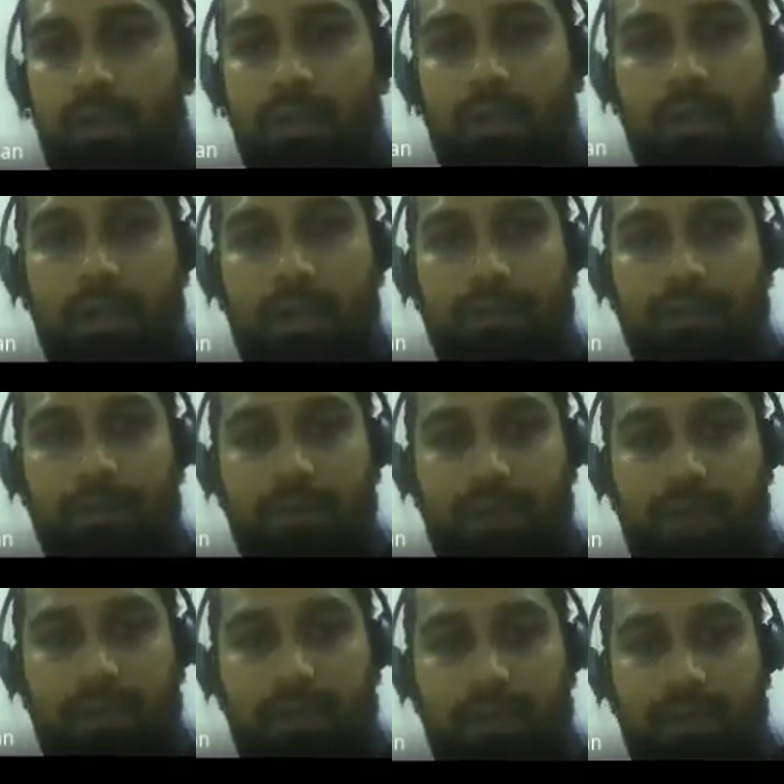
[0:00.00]
Okay, so
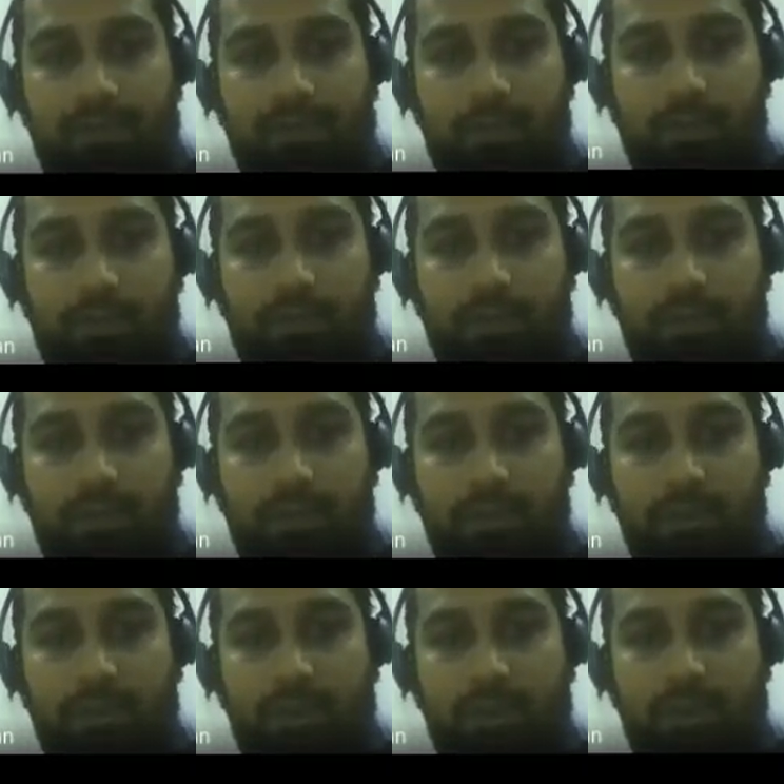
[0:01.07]
now let's move on
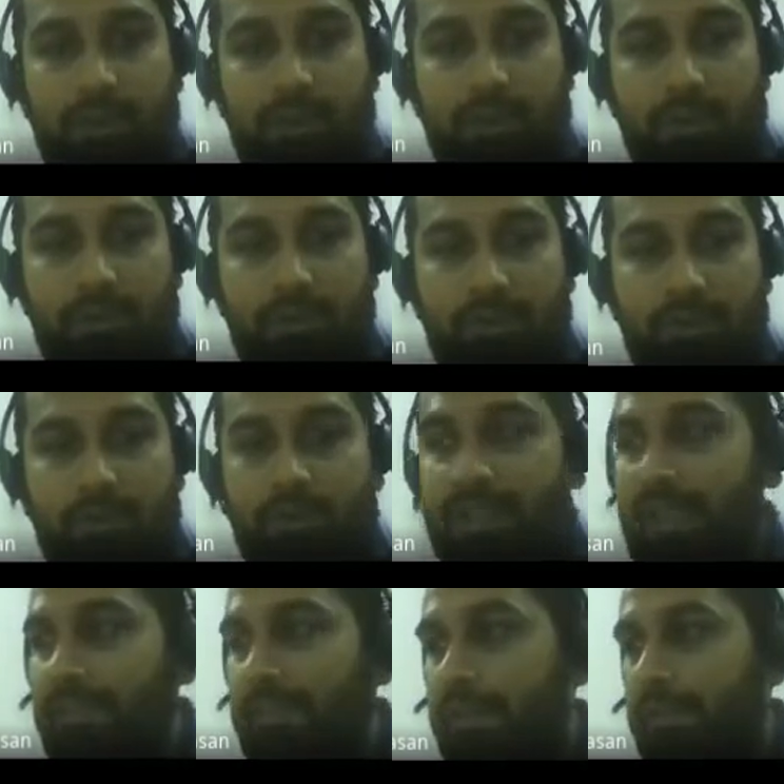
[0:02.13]
to the
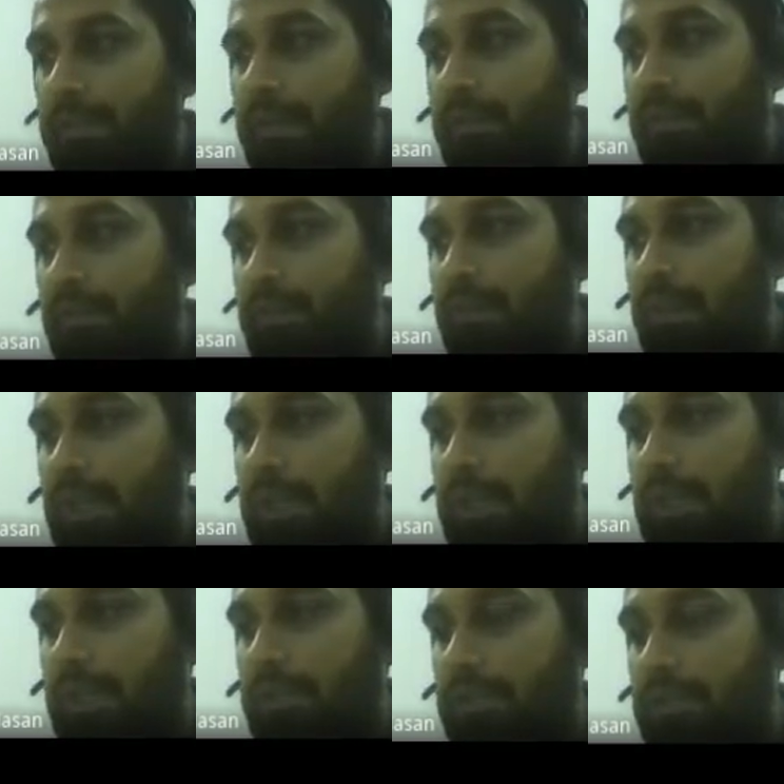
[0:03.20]
next iteration,
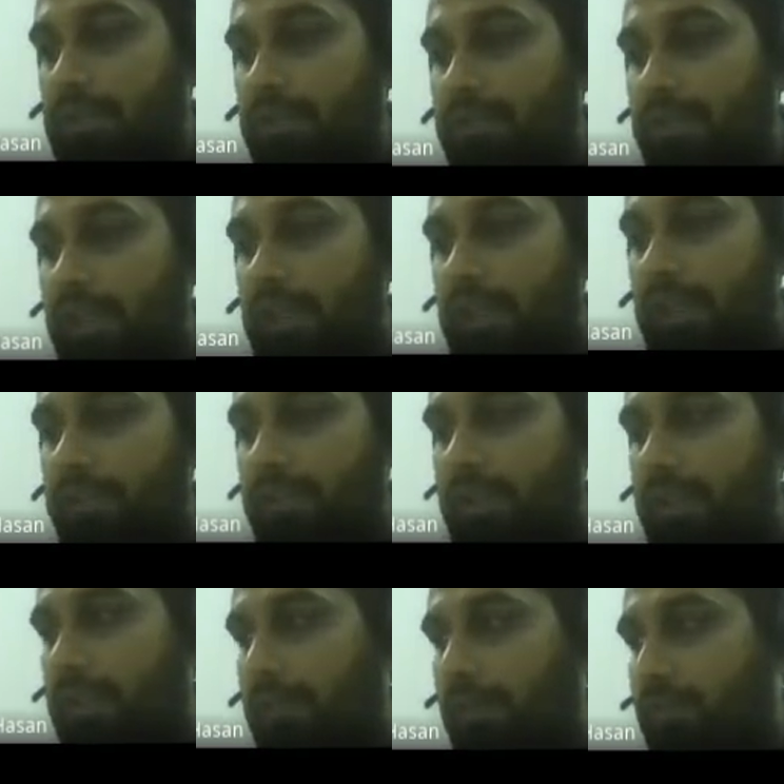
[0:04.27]
the second and
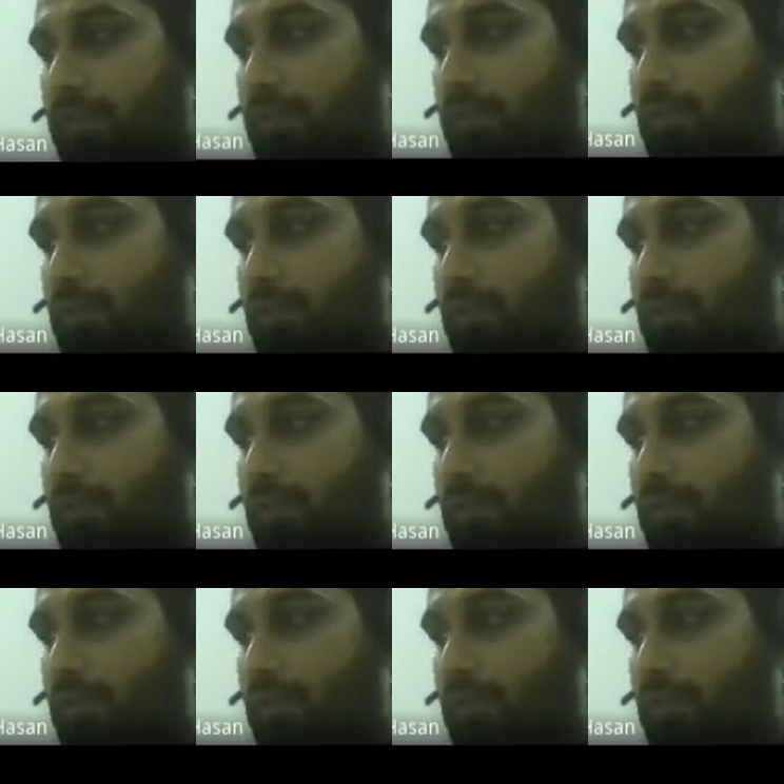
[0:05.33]
third iteration.